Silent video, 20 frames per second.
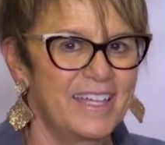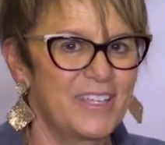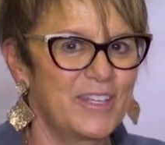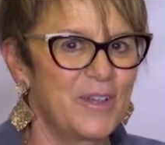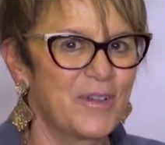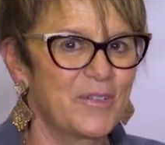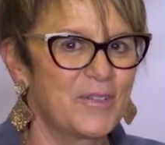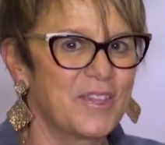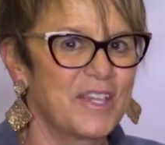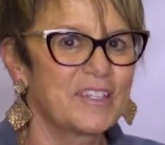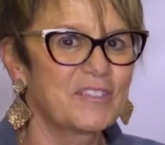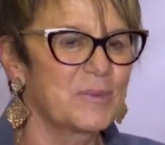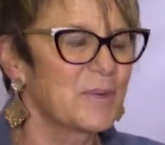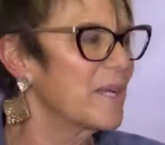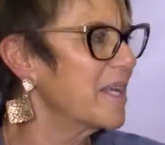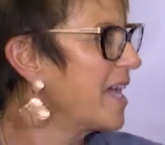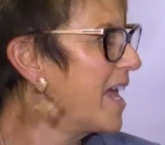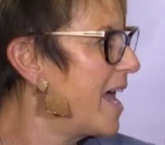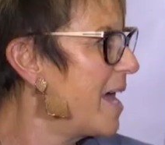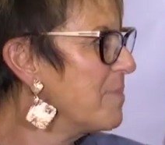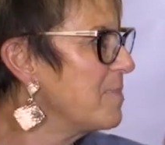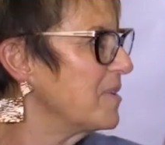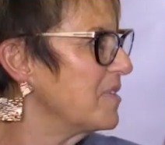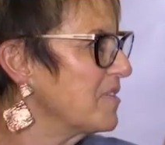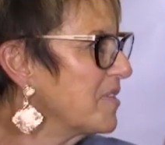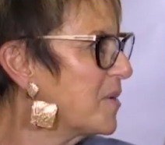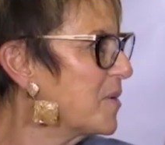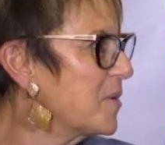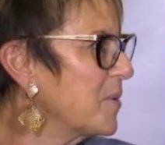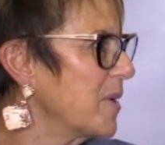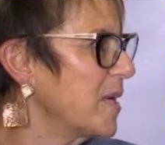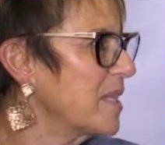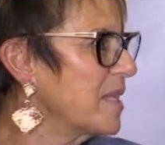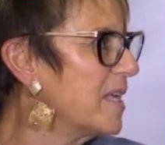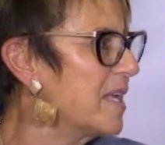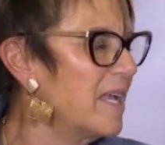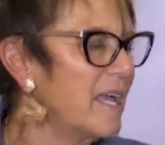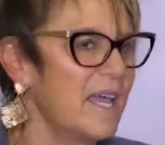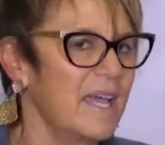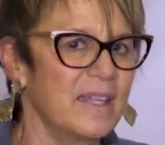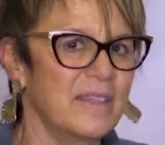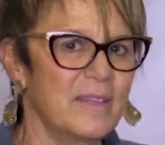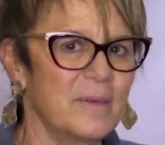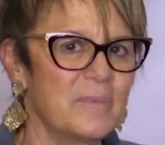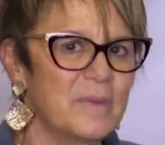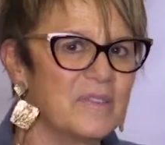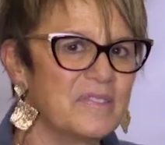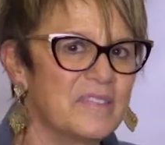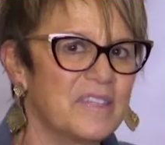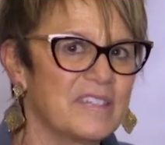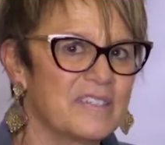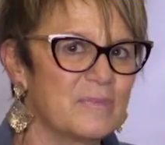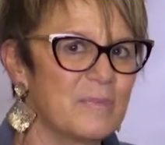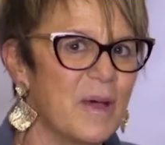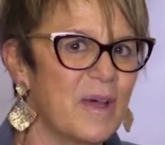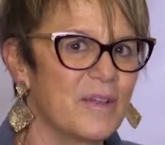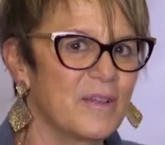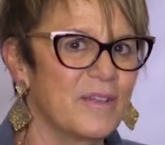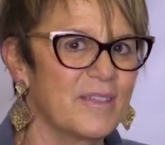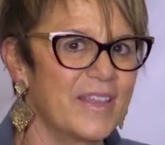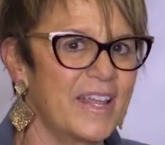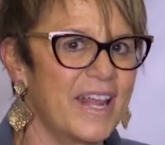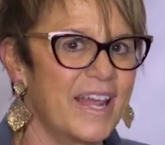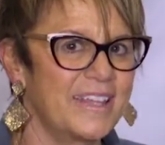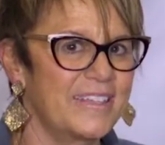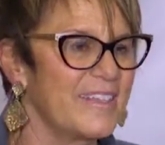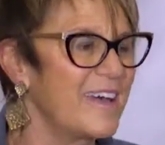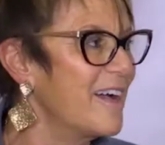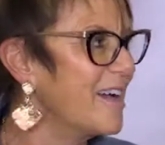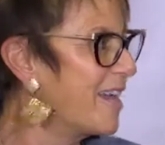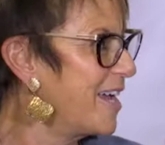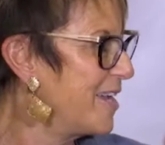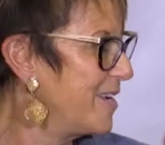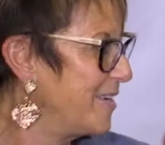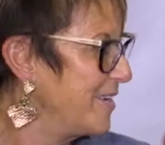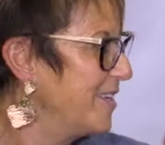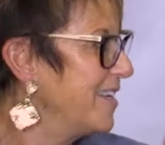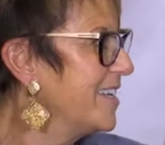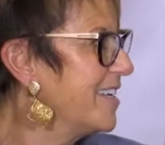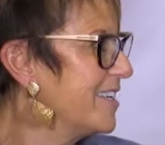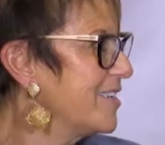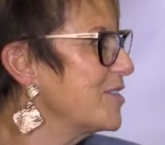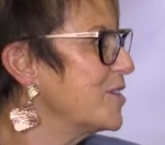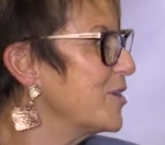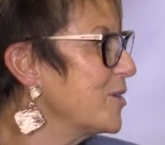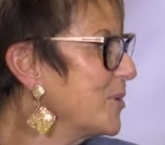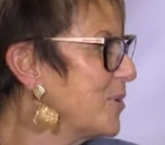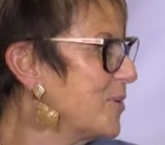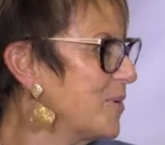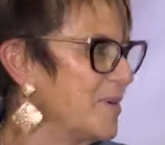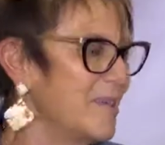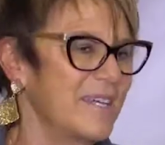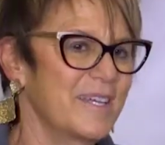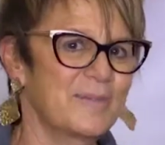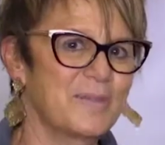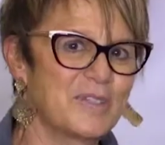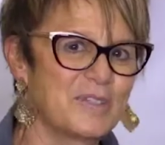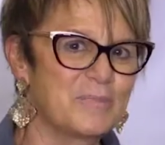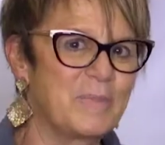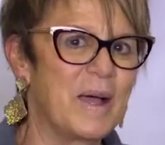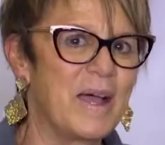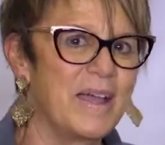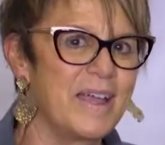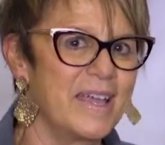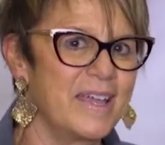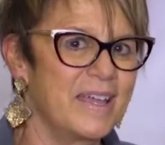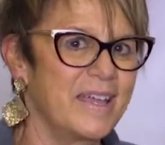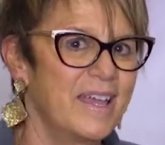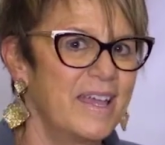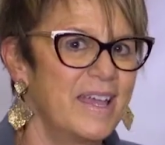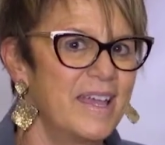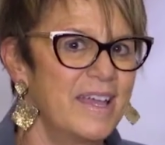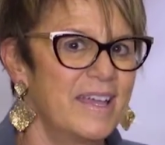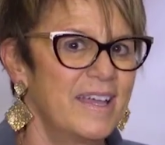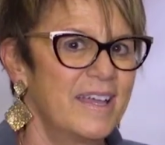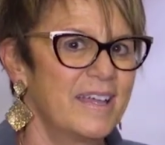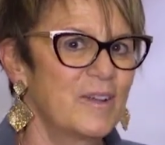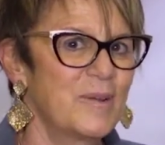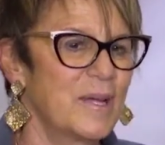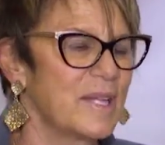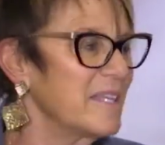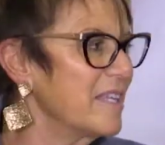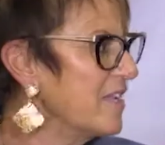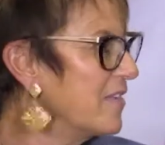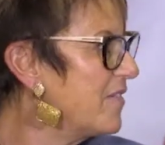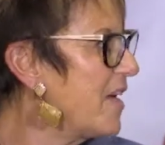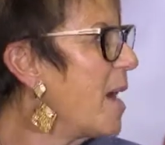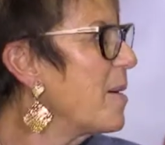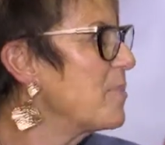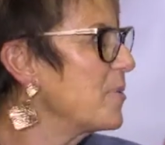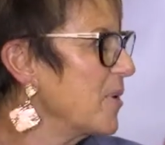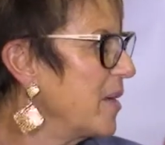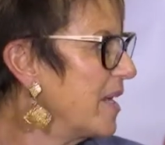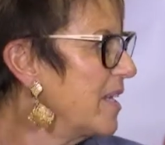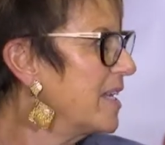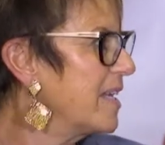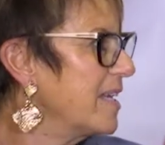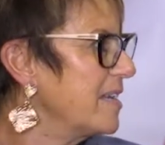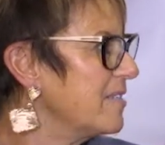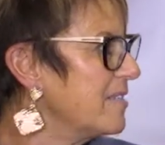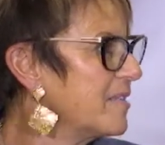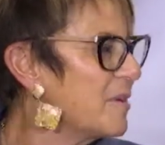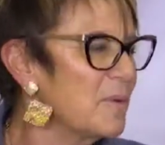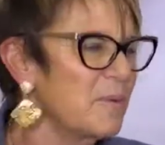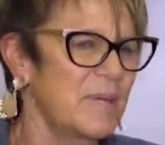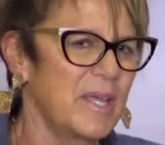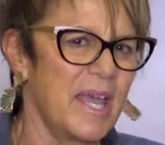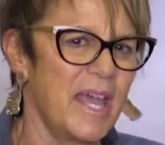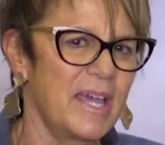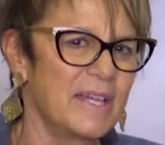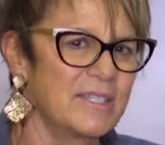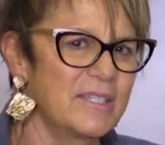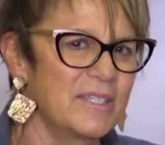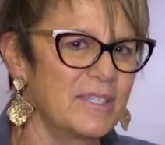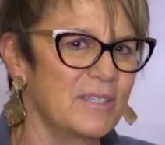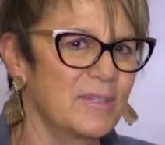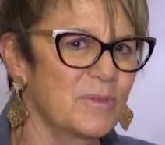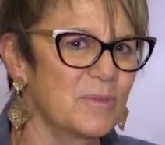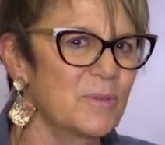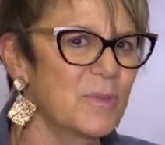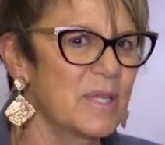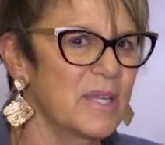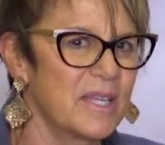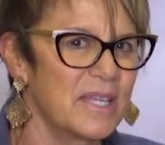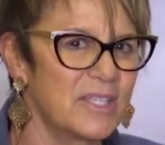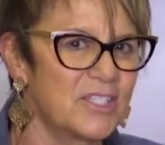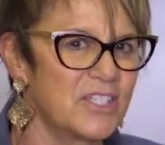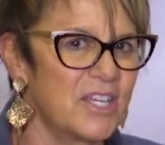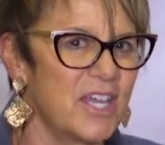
you know, things were going to happen so quickly, and the business model that I thought I knew and was buying quickly evaporated, and so we had to really